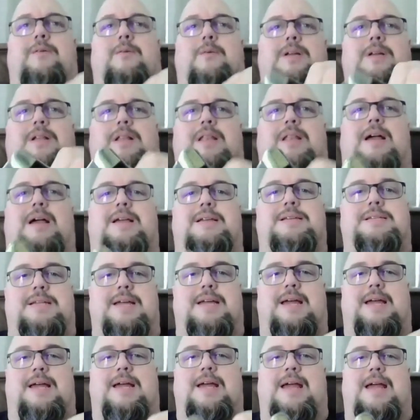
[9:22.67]
realized
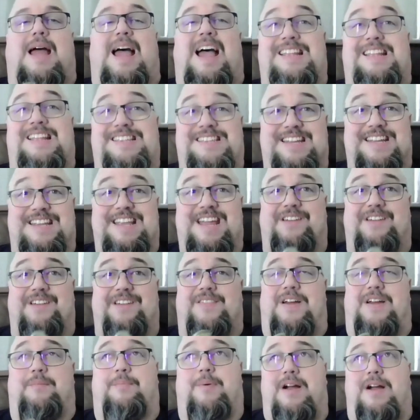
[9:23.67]
that I did have
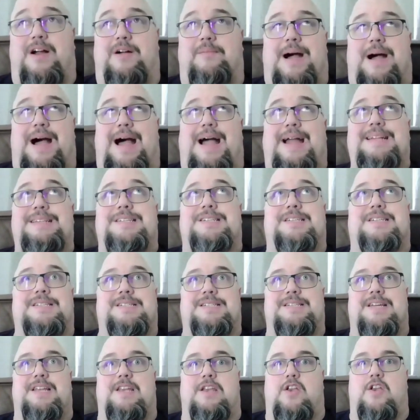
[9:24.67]
that problem. I
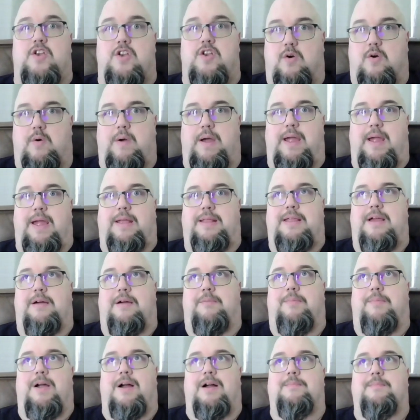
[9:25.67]
just didn't know I had
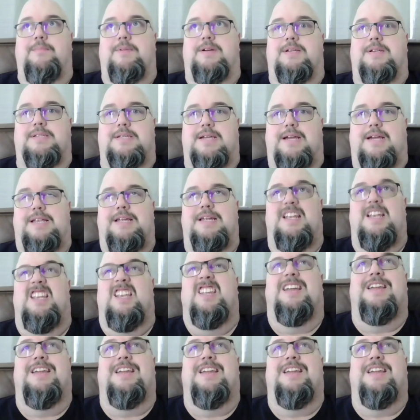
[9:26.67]
that problem because I didn't